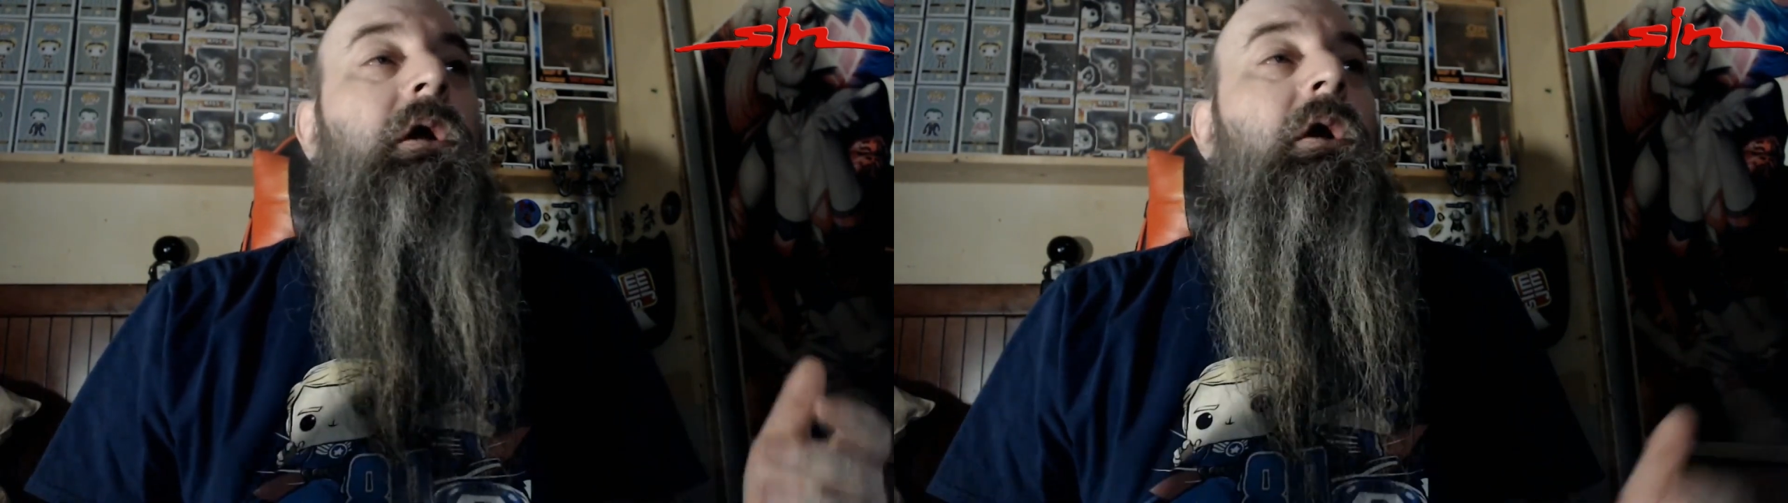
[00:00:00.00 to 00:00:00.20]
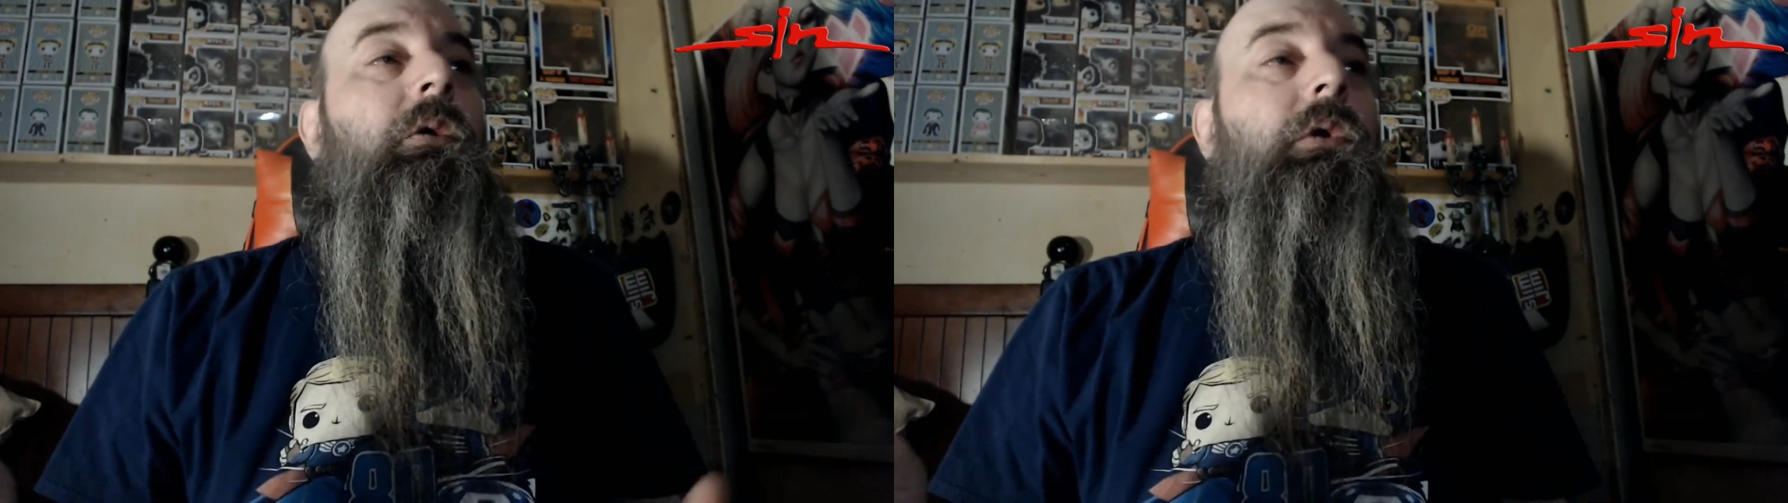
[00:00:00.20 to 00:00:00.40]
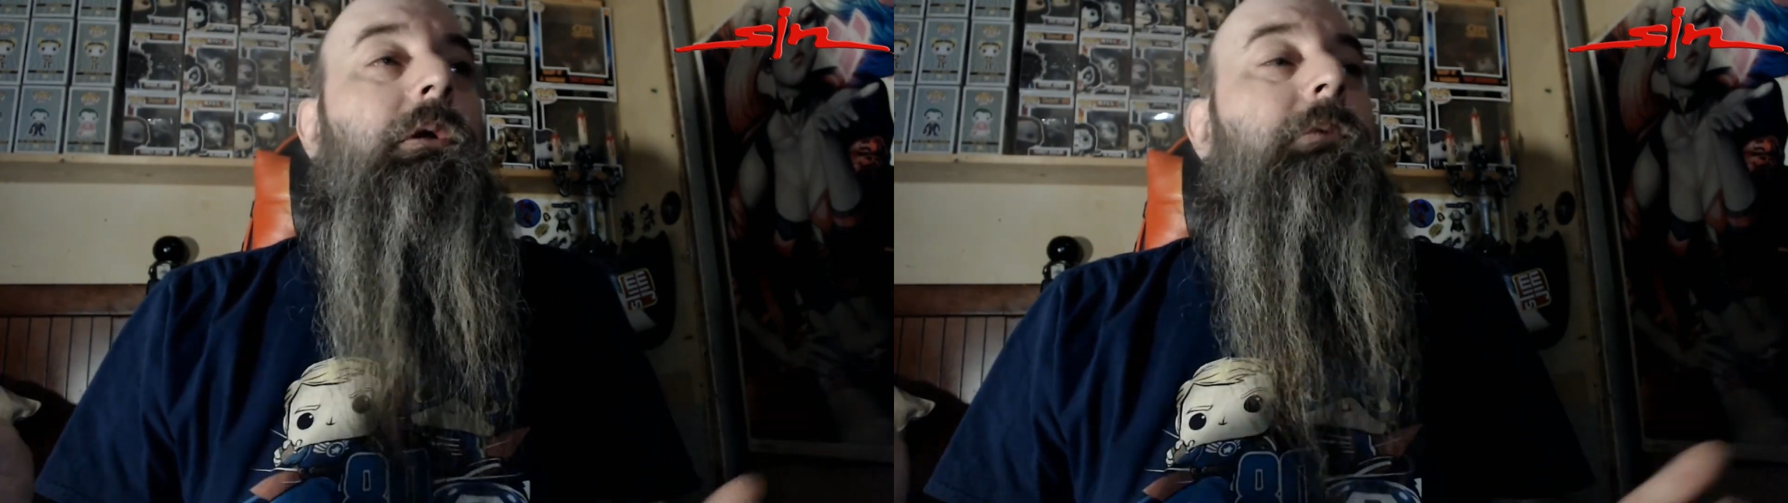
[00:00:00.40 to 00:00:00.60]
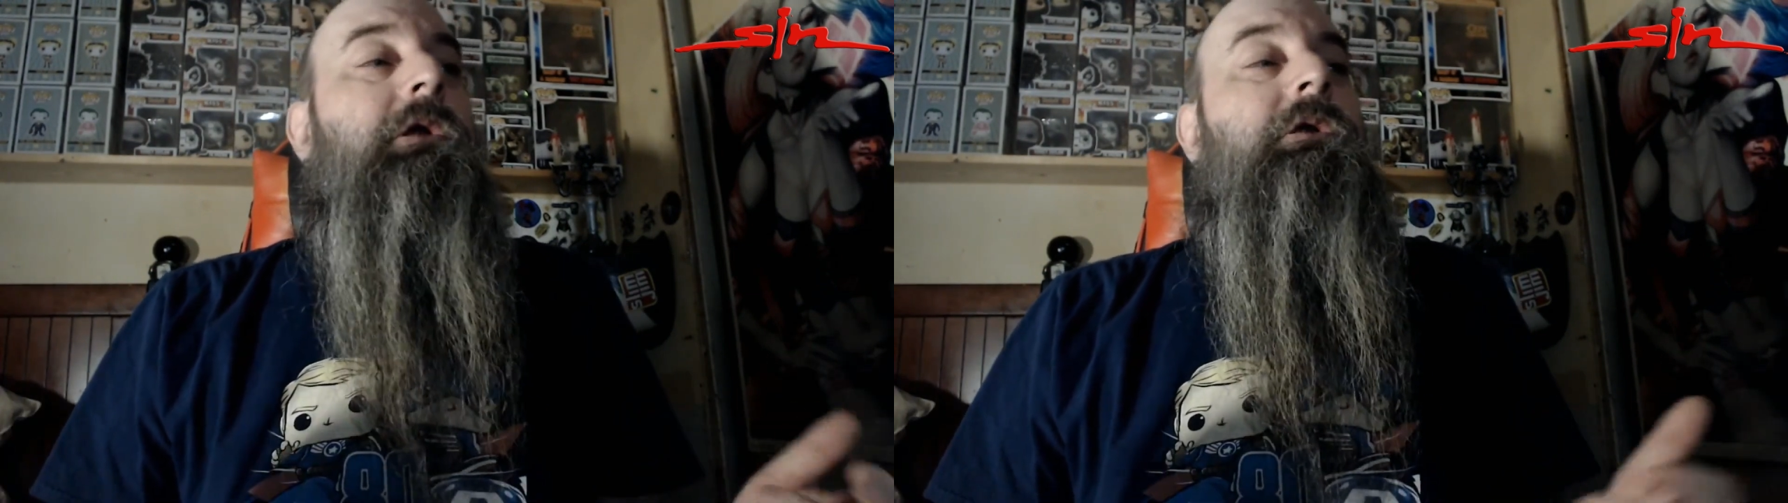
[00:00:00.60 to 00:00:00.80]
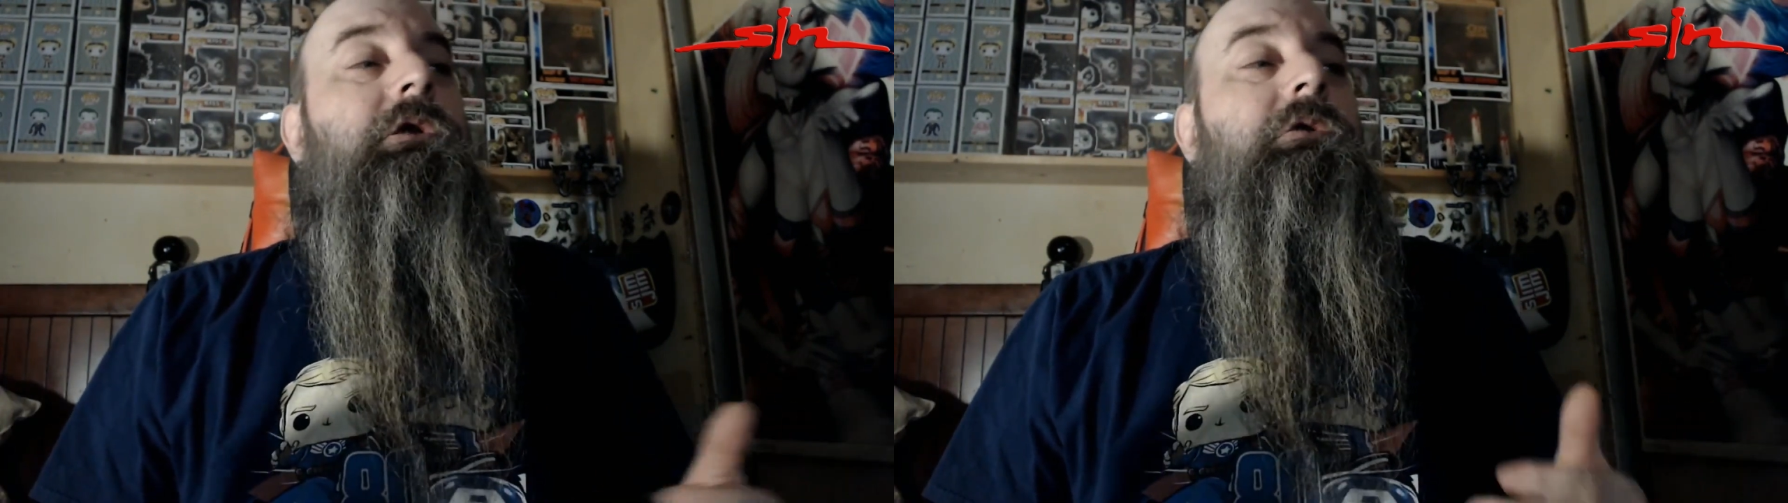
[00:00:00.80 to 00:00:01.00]
what I'm going to
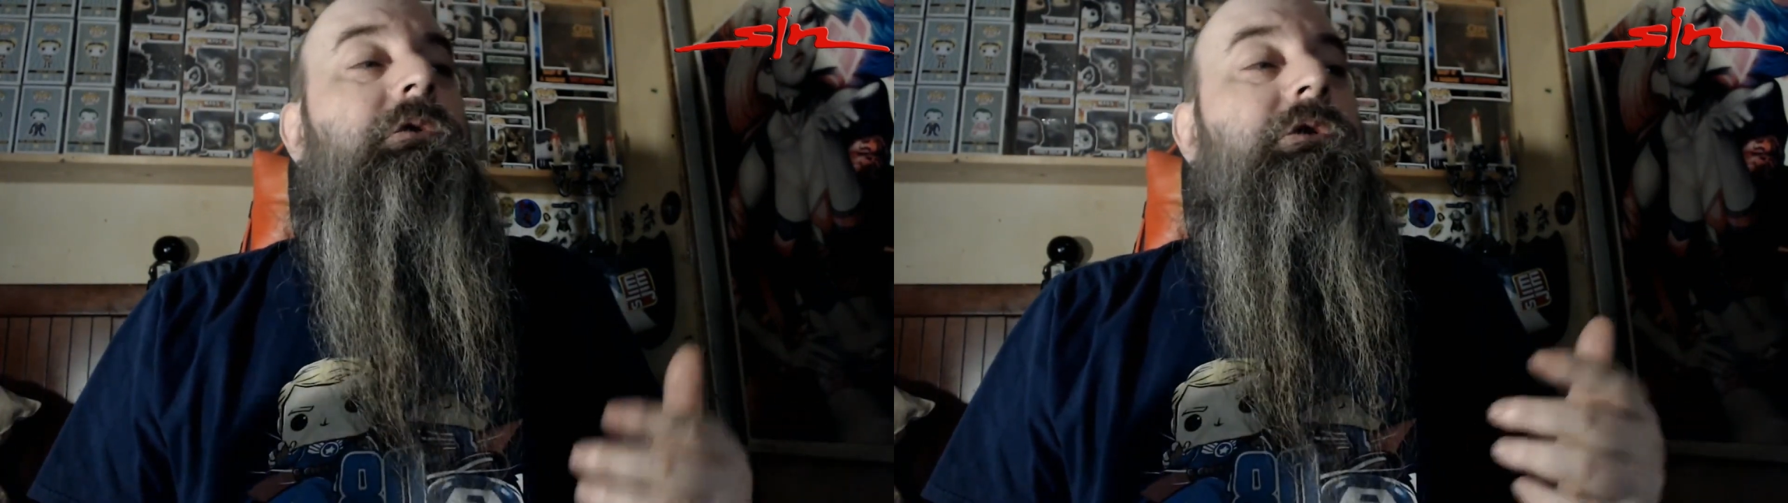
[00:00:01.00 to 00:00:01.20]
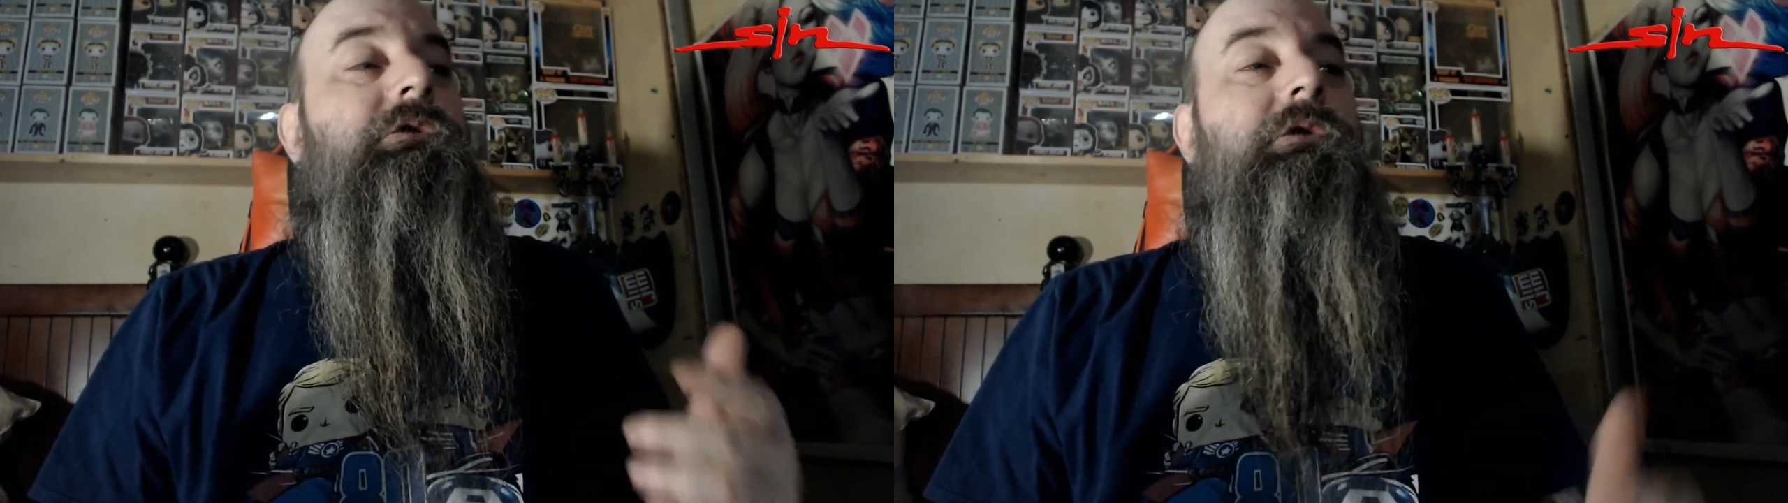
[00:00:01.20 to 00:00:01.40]
do is,